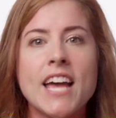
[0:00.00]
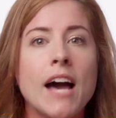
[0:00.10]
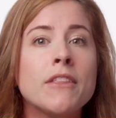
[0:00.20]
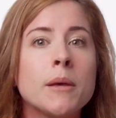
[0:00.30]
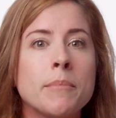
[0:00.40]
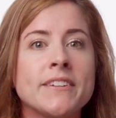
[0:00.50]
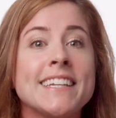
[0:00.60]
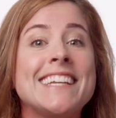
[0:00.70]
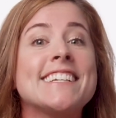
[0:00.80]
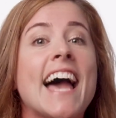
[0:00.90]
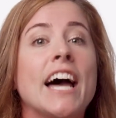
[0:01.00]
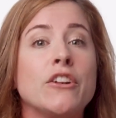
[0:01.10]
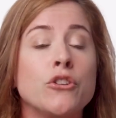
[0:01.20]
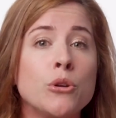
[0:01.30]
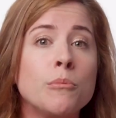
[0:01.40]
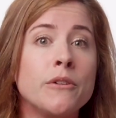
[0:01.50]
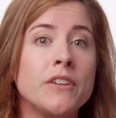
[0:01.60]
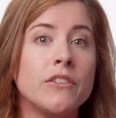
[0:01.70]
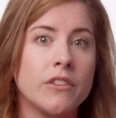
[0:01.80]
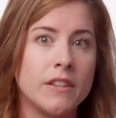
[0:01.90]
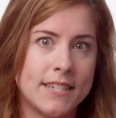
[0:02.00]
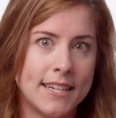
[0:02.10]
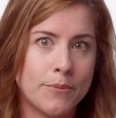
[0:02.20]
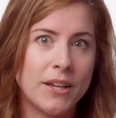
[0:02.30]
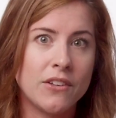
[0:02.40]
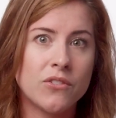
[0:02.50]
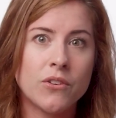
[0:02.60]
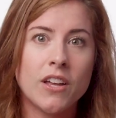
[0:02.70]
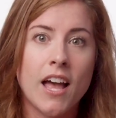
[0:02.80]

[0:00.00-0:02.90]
to have the ability to add new movies to the database.